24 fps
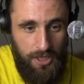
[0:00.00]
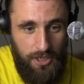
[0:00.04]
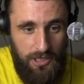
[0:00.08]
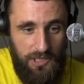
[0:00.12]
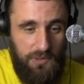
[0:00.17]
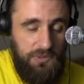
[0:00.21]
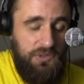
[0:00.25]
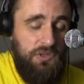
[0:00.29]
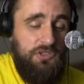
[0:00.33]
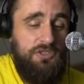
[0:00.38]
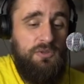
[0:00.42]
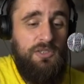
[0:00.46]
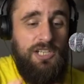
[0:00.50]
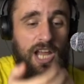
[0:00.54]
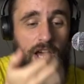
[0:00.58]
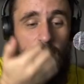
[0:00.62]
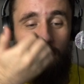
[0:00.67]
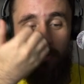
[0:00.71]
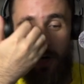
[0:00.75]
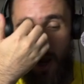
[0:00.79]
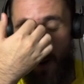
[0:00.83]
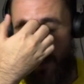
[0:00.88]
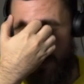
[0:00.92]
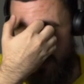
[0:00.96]
There was also
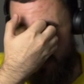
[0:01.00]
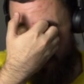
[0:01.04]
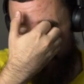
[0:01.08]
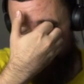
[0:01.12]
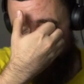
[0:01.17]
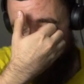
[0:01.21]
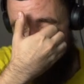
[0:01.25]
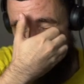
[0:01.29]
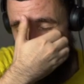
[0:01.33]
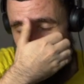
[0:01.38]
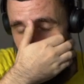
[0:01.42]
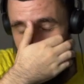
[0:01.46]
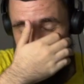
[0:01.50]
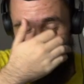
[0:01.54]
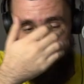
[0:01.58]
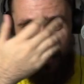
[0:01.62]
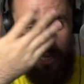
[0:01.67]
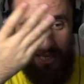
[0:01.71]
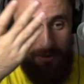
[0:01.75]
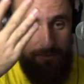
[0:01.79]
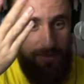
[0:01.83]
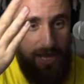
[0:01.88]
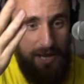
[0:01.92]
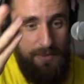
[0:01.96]
another option I didn't mention.
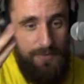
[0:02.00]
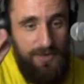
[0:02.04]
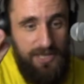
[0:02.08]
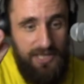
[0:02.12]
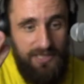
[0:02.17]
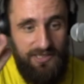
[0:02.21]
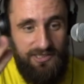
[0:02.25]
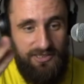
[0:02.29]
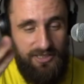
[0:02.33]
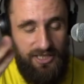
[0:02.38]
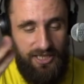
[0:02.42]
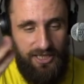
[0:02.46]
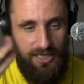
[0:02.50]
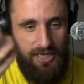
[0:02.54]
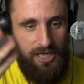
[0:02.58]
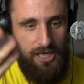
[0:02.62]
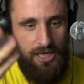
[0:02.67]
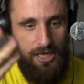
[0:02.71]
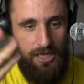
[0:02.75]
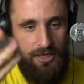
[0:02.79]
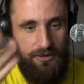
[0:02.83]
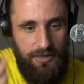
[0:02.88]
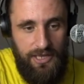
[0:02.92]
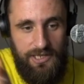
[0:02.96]
Like maybe it's like
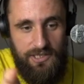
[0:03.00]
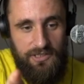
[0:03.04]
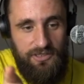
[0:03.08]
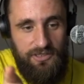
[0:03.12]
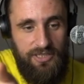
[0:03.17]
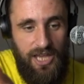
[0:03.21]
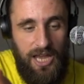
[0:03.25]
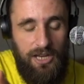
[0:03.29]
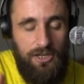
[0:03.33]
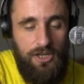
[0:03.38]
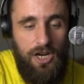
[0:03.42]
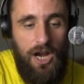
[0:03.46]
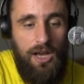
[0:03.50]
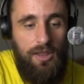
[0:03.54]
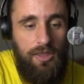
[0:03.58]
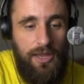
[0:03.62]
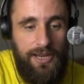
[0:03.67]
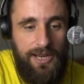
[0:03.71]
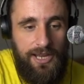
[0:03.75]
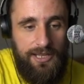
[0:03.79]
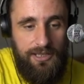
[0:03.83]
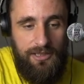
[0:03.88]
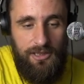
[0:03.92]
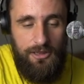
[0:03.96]
they just got
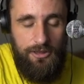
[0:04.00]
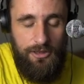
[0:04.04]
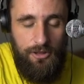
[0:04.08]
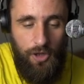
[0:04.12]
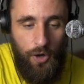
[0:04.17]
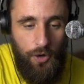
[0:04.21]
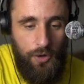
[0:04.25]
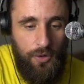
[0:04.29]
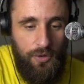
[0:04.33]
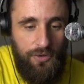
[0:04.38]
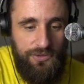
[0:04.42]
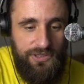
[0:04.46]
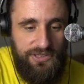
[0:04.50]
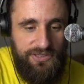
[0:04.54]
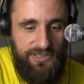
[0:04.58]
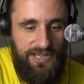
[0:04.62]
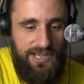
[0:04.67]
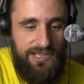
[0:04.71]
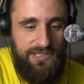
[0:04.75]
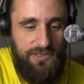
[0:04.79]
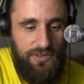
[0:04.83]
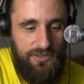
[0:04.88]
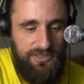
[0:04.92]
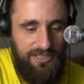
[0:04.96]
like a local
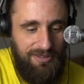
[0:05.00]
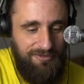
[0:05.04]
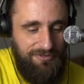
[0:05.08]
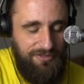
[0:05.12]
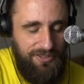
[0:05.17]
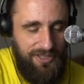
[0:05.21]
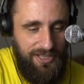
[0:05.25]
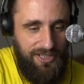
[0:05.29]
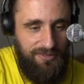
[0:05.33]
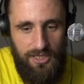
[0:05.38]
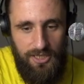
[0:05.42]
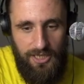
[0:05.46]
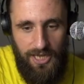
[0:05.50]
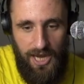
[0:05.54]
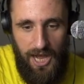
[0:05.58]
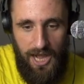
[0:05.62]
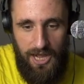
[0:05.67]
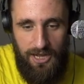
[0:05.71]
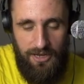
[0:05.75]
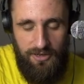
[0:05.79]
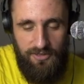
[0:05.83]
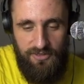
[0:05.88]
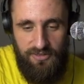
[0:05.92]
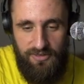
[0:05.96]
disease or something,
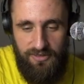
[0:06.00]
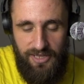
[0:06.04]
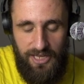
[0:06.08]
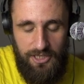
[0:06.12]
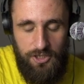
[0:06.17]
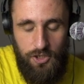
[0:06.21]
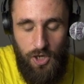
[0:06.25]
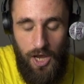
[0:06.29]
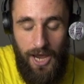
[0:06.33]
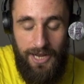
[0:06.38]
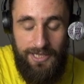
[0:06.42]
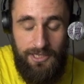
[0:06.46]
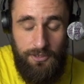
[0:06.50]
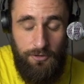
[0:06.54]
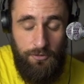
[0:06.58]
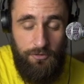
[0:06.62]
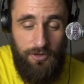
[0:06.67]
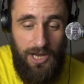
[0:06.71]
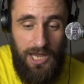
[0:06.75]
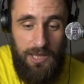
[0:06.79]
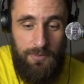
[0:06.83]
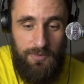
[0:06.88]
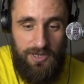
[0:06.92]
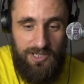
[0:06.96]
and they're trying to
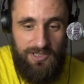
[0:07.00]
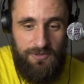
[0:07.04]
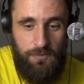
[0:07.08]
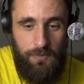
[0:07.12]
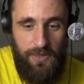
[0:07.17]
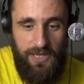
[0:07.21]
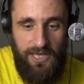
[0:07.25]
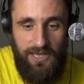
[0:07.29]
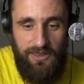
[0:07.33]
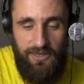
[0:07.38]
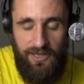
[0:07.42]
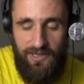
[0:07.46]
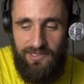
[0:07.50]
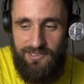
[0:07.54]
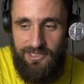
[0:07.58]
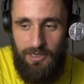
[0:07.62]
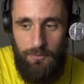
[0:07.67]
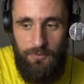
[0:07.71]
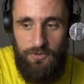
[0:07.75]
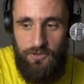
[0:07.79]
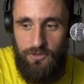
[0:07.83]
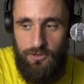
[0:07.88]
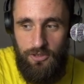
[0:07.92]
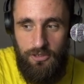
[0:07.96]
frame it as being like
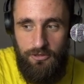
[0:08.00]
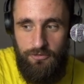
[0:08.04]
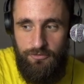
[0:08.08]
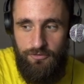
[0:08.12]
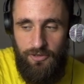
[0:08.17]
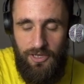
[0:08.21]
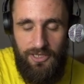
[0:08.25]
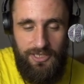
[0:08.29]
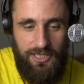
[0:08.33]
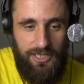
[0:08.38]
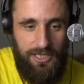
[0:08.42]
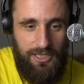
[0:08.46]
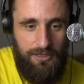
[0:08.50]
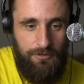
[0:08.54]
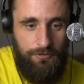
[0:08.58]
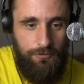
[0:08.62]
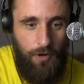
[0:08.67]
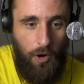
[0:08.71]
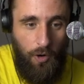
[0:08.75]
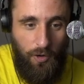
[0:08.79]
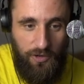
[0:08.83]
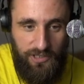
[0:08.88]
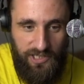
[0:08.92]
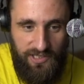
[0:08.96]
some sort of fucking
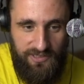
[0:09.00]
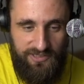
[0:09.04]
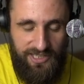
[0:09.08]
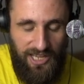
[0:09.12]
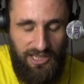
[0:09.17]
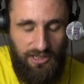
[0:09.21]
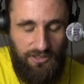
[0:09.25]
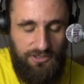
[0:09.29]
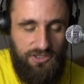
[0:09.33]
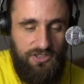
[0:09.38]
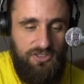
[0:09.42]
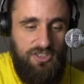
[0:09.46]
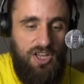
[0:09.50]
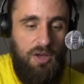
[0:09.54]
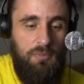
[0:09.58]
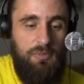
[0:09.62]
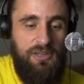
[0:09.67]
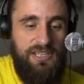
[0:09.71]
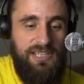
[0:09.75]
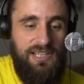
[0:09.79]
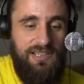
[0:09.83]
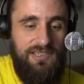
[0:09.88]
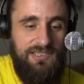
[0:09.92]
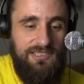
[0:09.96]
foreign intelligence up
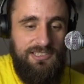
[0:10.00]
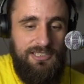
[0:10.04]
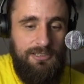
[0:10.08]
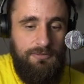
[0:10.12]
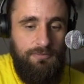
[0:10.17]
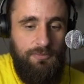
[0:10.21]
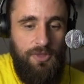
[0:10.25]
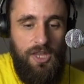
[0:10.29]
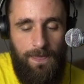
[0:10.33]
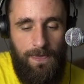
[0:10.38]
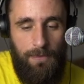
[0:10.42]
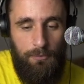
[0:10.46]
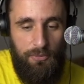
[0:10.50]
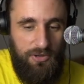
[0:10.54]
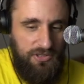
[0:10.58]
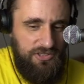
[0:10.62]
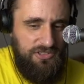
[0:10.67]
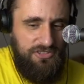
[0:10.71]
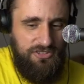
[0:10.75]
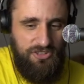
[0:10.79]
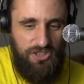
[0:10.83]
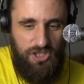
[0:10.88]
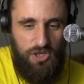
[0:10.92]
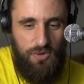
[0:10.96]
against them because
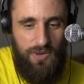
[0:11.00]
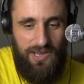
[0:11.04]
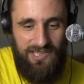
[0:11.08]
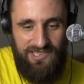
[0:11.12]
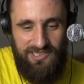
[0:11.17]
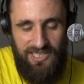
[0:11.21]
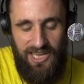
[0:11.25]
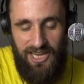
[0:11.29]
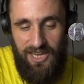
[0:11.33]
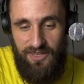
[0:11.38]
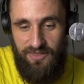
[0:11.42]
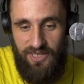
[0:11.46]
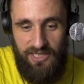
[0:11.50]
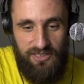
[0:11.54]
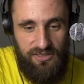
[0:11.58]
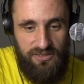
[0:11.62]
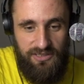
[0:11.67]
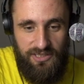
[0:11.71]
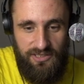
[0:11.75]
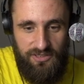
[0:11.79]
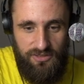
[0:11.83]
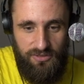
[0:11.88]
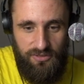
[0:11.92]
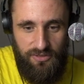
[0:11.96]
it's the USA and they do
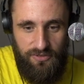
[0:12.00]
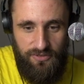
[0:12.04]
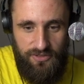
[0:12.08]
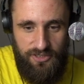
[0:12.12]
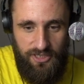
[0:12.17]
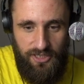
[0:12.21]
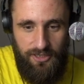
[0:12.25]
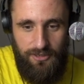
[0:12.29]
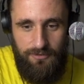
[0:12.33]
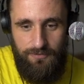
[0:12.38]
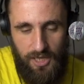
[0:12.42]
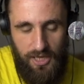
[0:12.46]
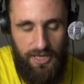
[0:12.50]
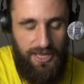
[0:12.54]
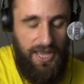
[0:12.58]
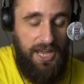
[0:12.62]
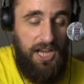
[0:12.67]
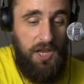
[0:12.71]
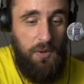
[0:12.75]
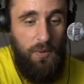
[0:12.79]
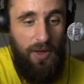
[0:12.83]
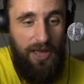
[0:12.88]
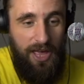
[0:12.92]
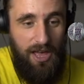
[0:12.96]
that sort of shit.
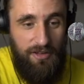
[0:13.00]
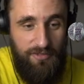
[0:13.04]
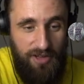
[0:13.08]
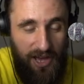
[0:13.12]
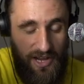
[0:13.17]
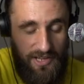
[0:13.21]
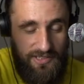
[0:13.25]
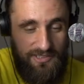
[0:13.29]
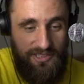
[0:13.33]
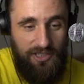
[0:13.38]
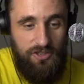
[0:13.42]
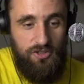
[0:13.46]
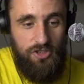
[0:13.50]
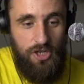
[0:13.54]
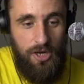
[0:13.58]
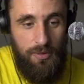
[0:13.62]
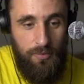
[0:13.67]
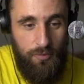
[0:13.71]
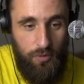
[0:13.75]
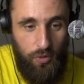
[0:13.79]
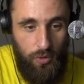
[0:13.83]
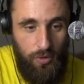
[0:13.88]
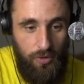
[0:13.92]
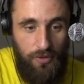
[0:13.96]
Anyway, Havana
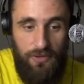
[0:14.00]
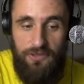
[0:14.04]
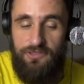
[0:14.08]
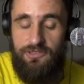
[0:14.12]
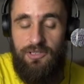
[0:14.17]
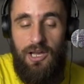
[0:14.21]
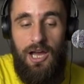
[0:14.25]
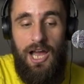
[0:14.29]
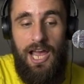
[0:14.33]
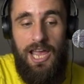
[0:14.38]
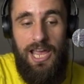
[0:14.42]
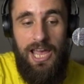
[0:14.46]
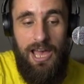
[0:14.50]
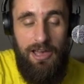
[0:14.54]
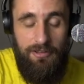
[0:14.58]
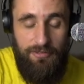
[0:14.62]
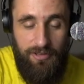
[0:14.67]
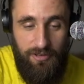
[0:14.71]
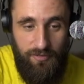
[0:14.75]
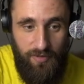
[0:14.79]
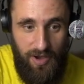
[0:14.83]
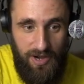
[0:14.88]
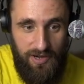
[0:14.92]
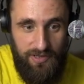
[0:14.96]
syndrome rules. I have
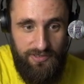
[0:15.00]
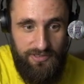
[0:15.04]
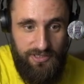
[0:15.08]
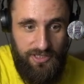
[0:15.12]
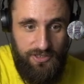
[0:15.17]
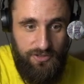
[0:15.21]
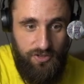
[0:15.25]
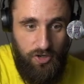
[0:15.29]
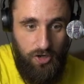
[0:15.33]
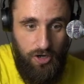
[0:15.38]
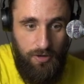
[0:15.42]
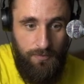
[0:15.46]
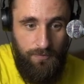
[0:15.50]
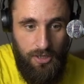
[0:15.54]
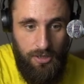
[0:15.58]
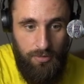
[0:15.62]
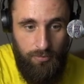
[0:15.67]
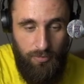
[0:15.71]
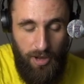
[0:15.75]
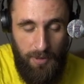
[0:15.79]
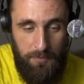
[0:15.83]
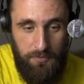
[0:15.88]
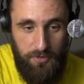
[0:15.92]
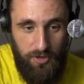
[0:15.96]
Havana syndrome.
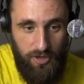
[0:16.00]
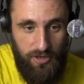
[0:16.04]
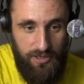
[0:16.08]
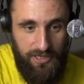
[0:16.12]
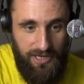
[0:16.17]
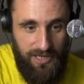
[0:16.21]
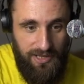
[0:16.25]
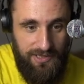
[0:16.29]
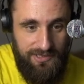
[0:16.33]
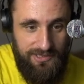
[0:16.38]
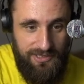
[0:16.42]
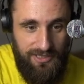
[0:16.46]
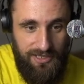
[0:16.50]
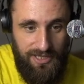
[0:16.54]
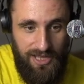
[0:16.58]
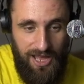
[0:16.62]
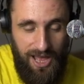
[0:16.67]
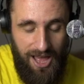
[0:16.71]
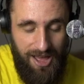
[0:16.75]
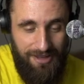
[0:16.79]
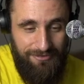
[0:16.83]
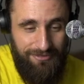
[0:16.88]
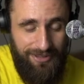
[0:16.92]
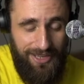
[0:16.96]
My pronouns are
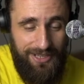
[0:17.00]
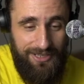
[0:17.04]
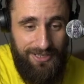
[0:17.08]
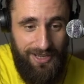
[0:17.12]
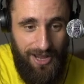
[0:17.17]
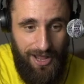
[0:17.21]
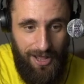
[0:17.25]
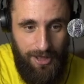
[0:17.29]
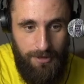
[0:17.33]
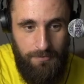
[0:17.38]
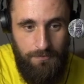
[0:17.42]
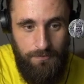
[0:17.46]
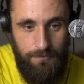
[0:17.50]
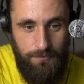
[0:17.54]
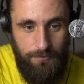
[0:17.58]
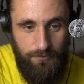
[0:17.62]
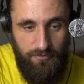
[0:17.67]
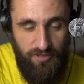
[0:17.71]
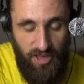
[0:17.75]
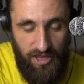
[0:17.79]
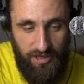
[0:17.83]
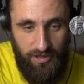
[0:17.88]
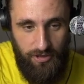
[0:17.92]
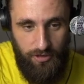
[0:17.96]
have and na.
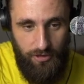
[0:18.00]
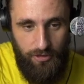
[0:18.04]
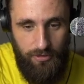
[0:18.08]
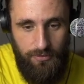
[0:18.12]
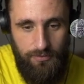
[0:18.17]
Thank you.